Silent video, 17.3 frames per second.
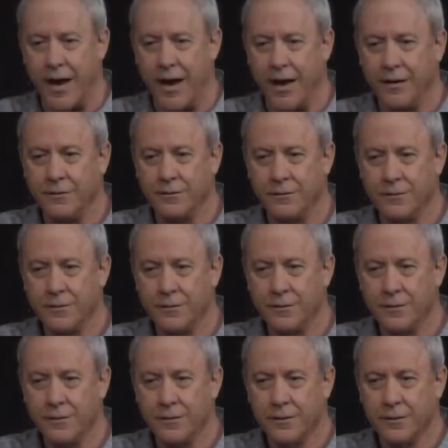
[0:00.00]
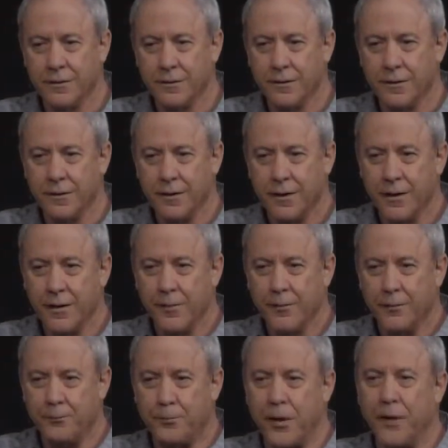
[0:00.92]
that.
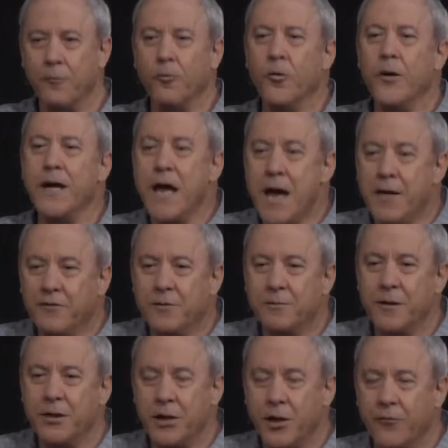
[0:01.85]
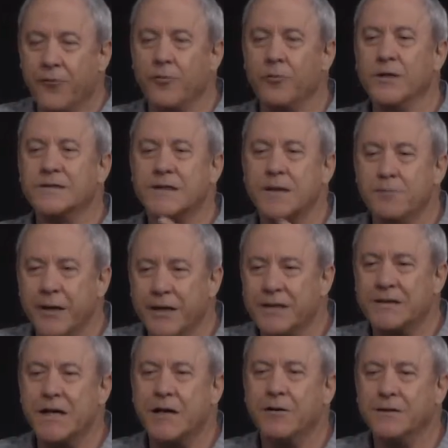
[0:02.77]
But we have to be careful when
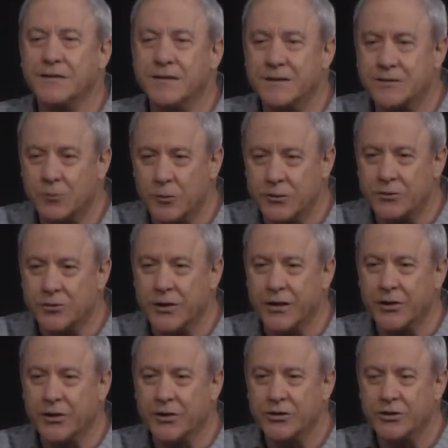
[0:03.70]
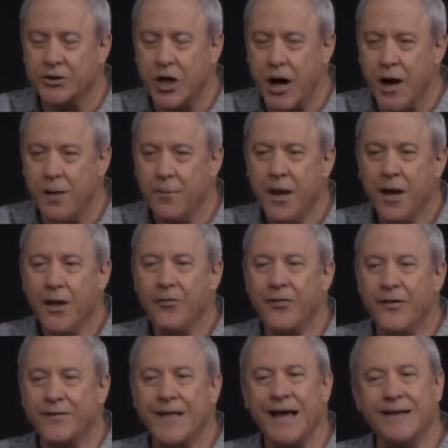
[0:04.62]
somebody tells us we're doing a good job
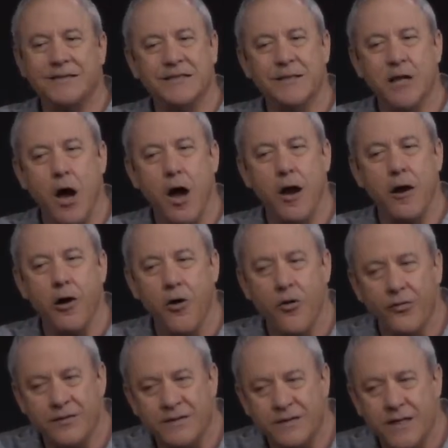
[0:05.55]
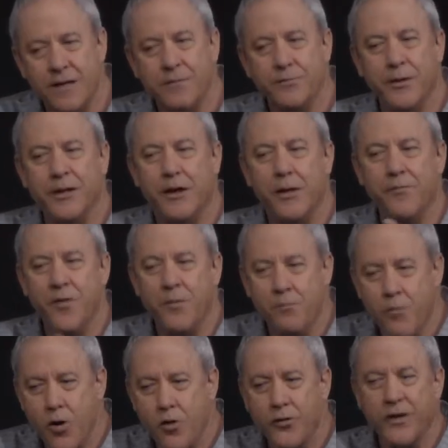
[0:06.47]
that that's not all of a sudden become the
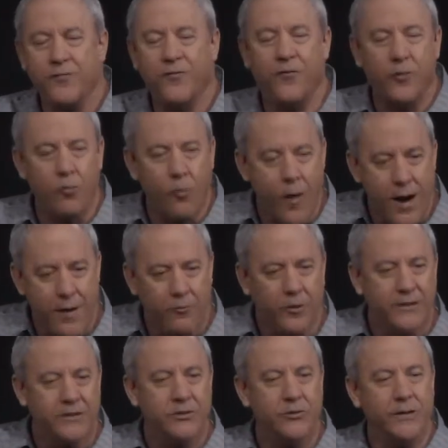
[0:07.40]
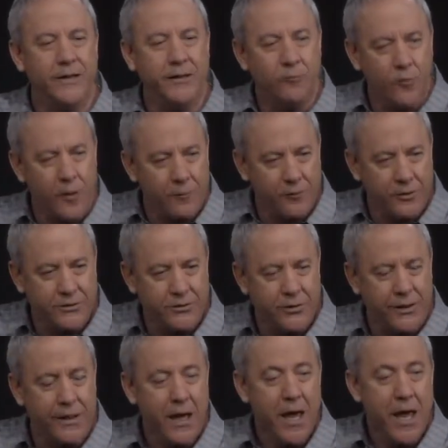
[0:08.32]
motive for why we're doing what we're
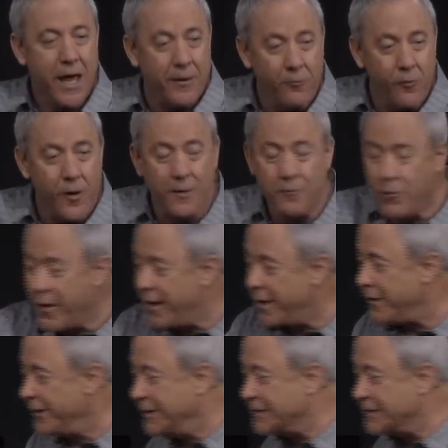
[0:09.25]
doing. And one way,